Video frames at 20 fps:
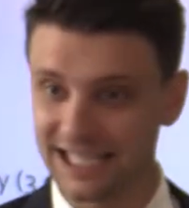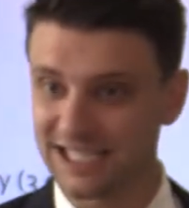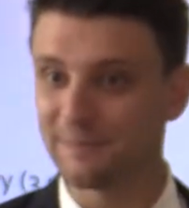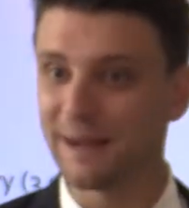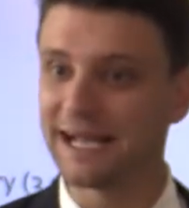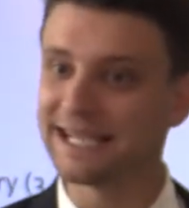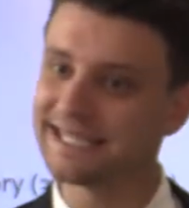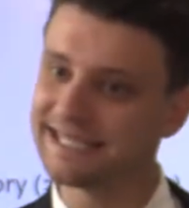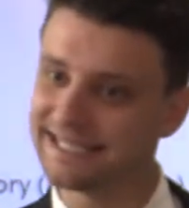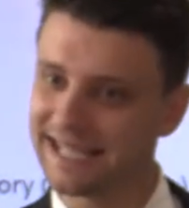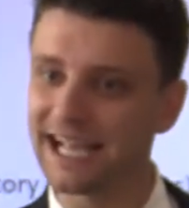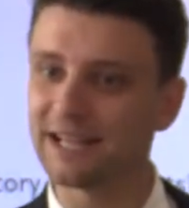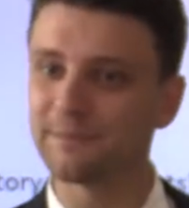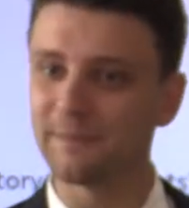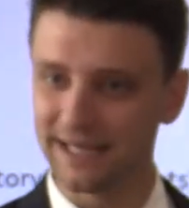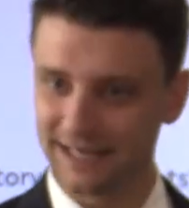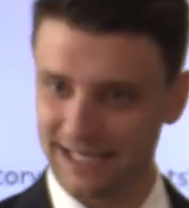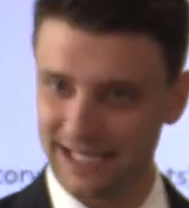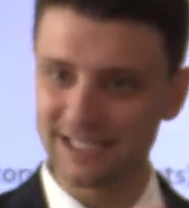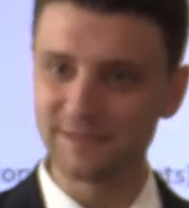That's my
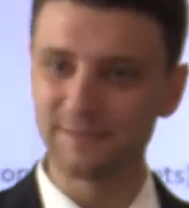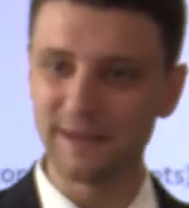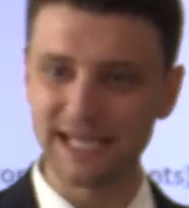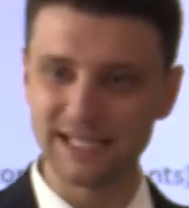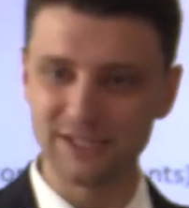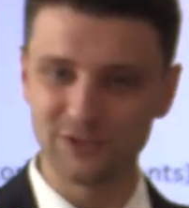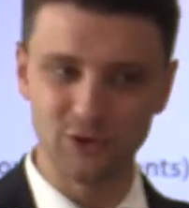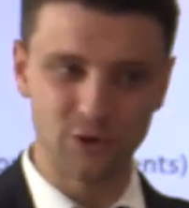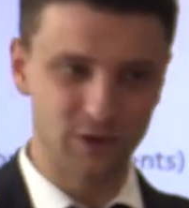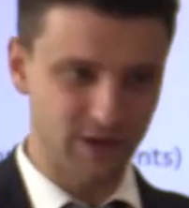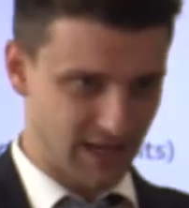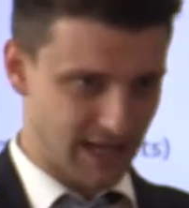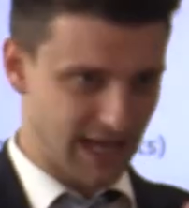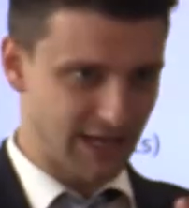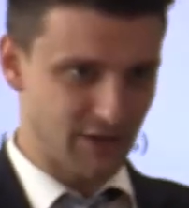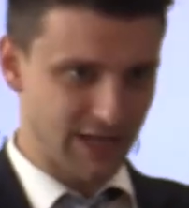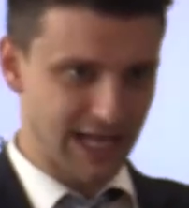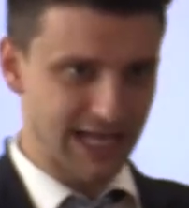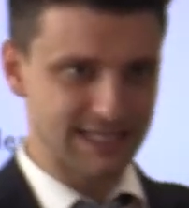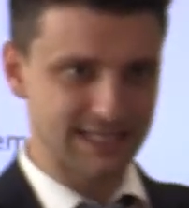statement. That's my
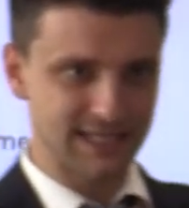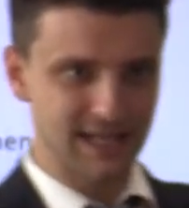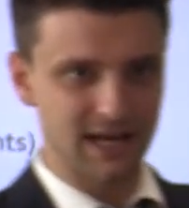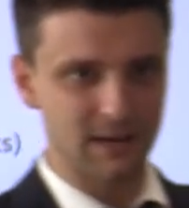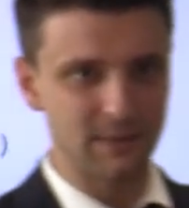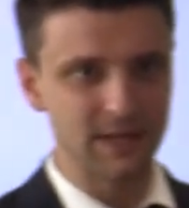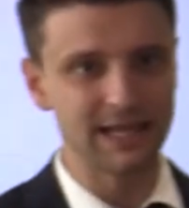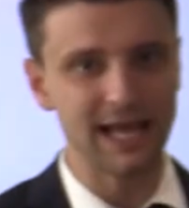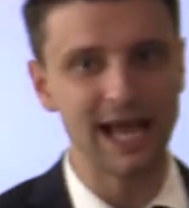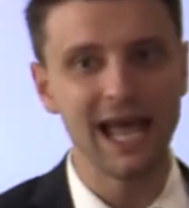story. Are you guys clear